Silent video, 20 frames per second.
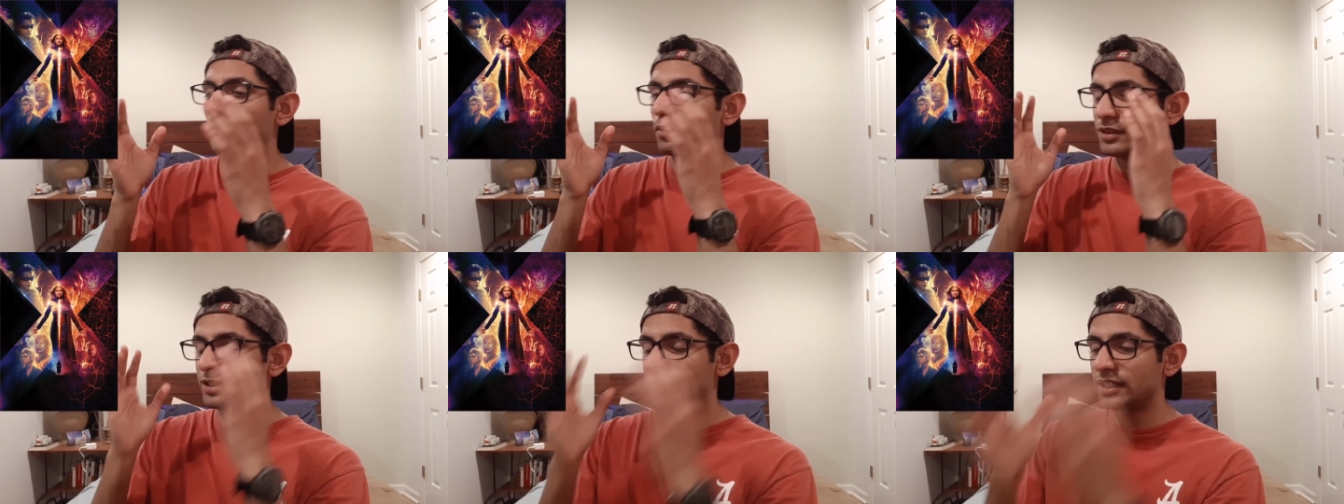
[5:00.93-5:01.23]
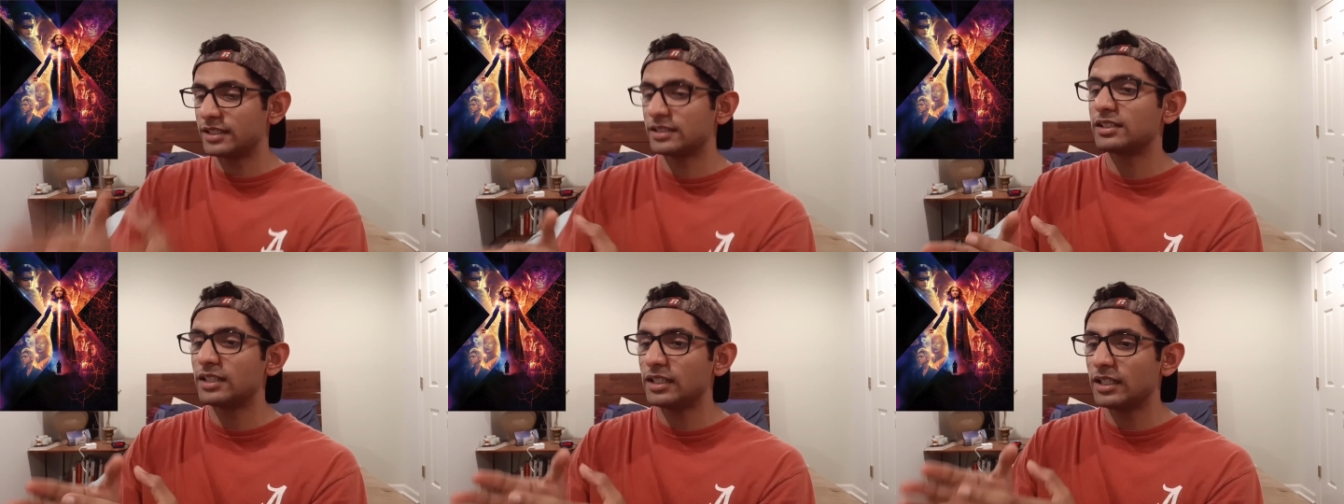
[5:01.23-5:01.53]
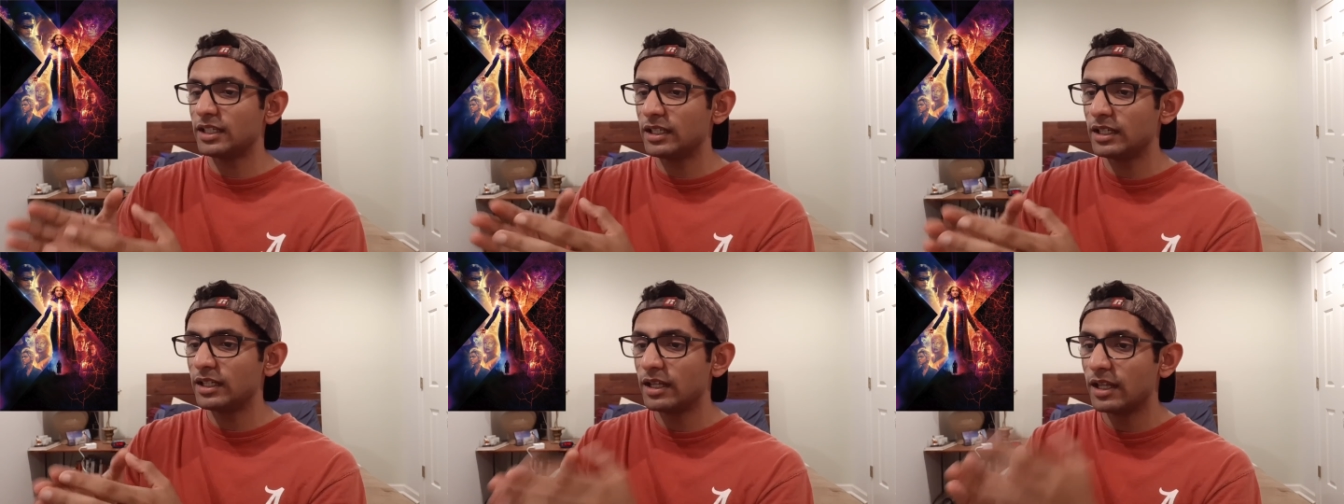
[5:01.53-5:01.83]

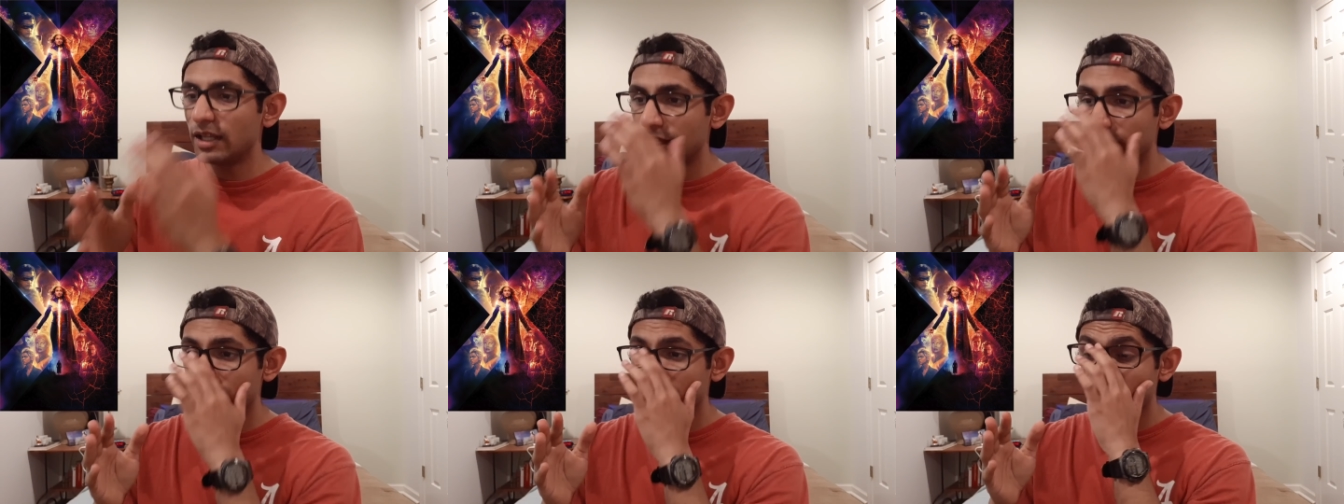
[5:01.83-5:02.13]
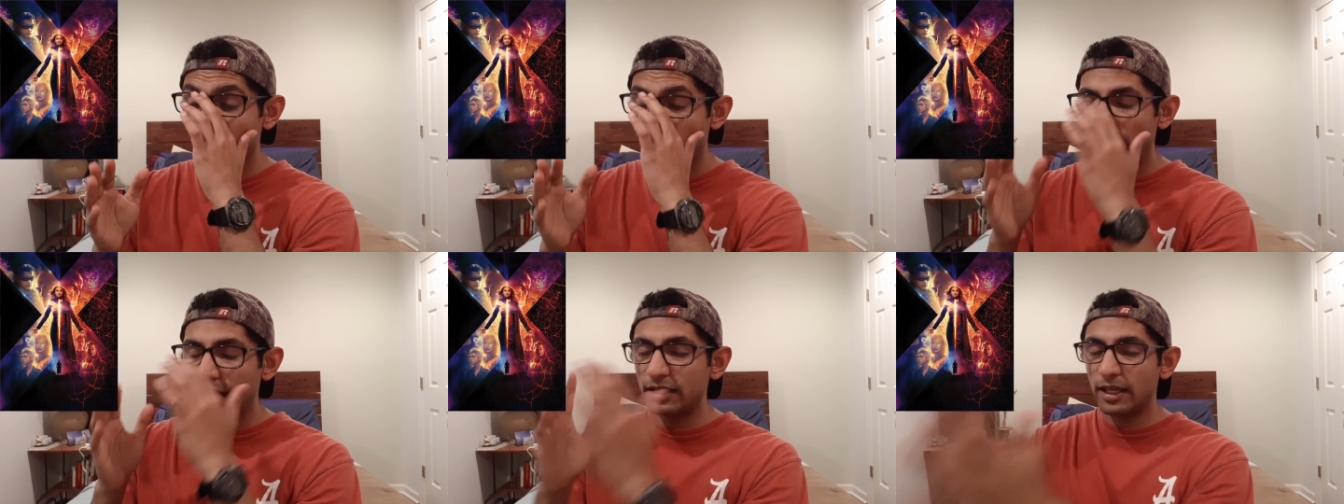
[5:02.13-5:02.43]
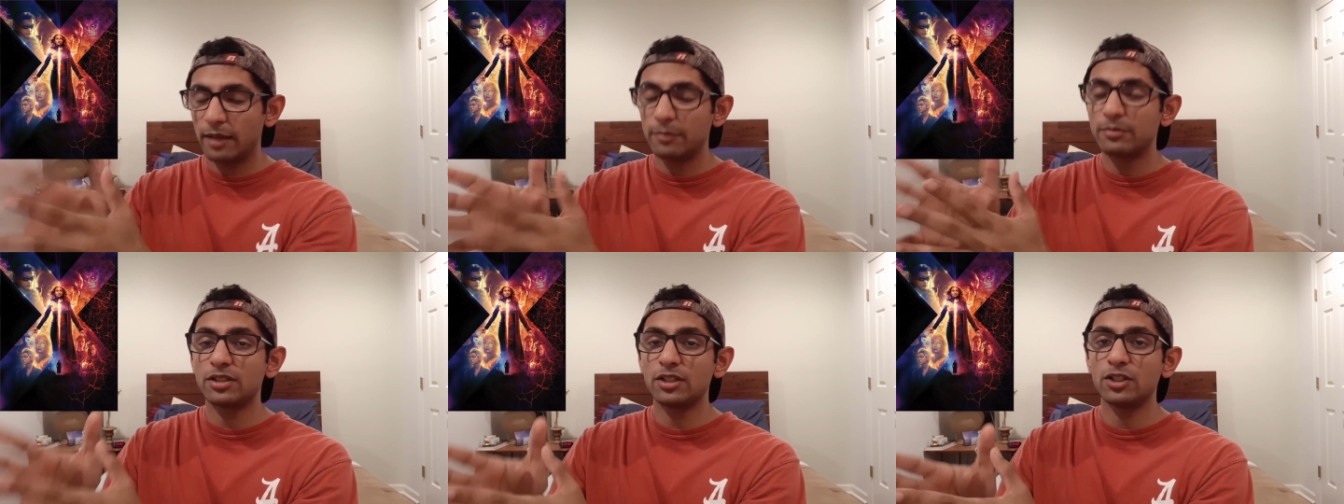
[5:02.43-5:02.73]
Disney and the
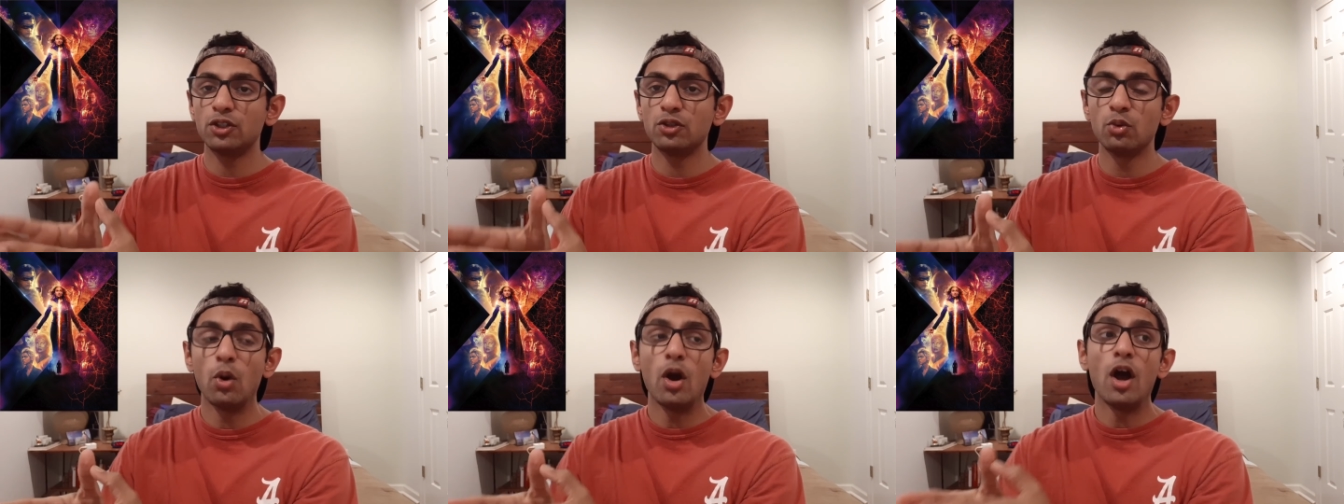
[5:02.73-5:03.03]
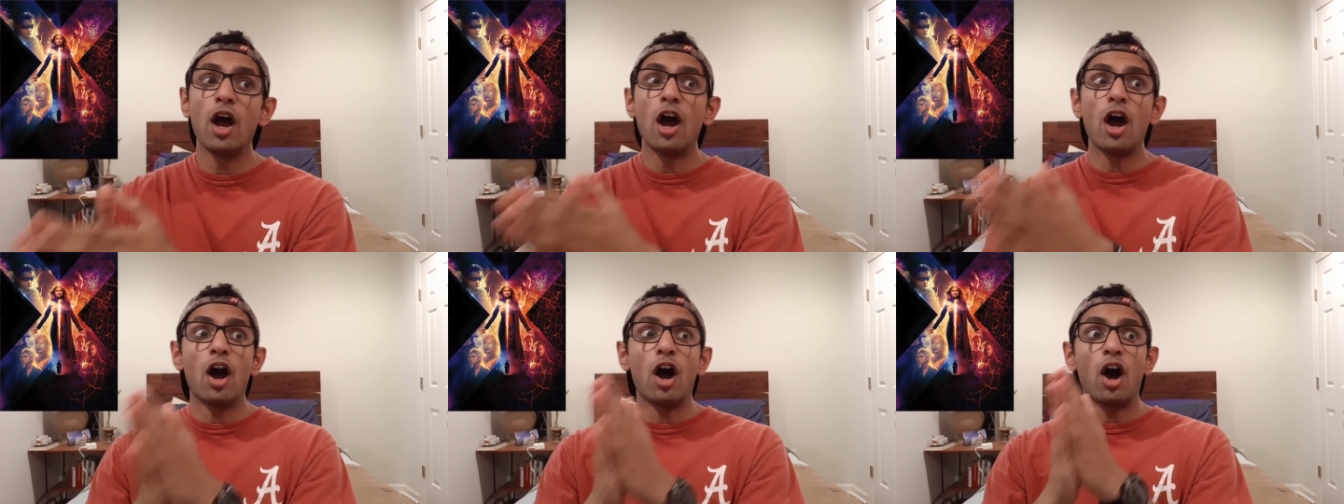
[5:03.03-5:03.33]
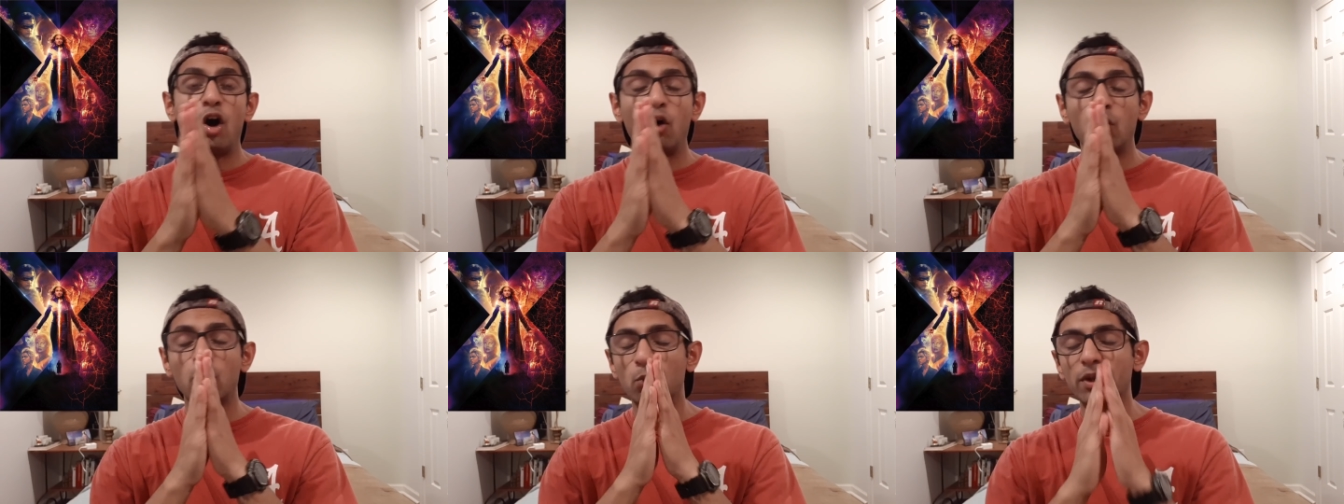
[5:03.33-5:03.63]
MCU
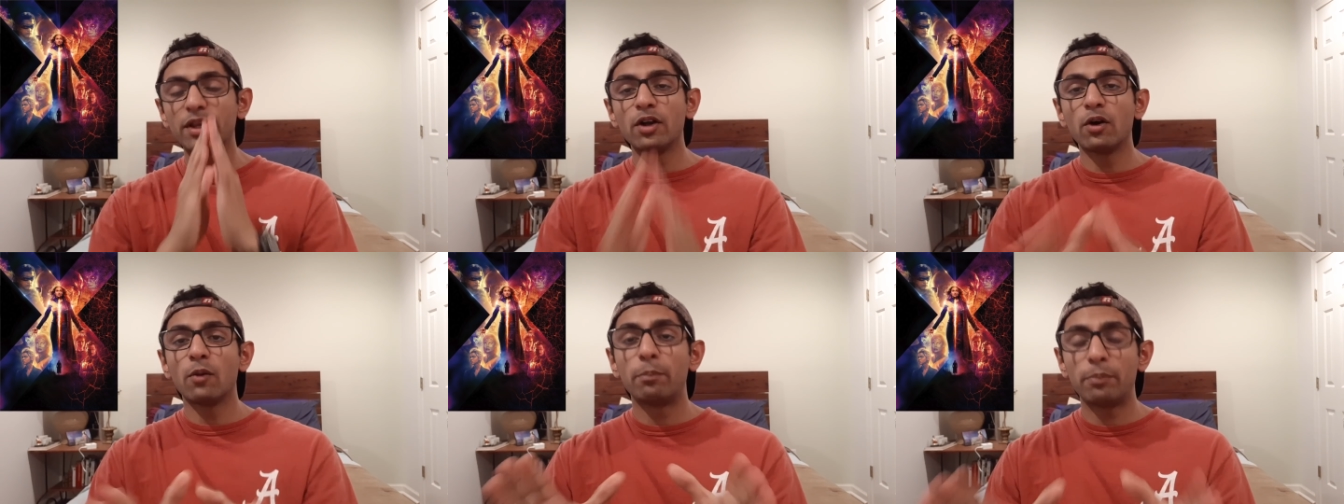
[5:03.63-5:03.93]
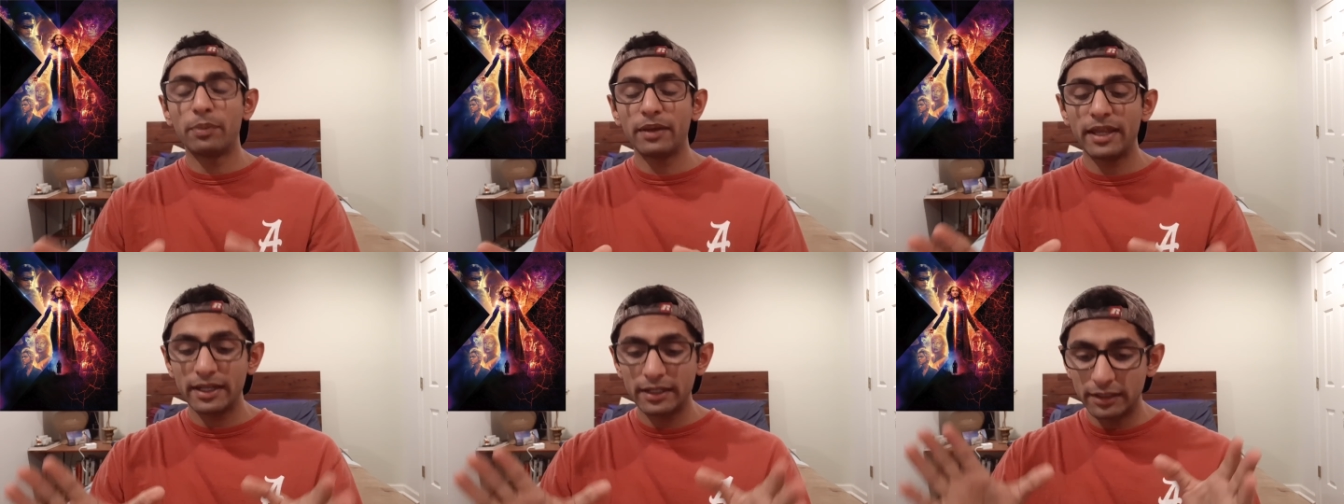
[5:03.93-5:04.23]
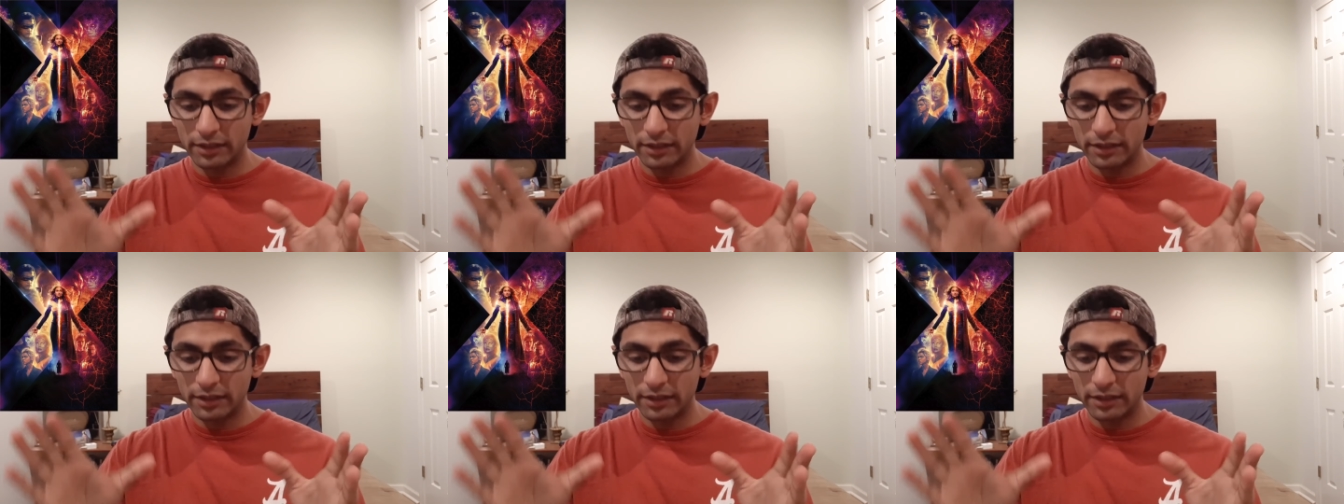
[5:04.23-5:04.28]
a real big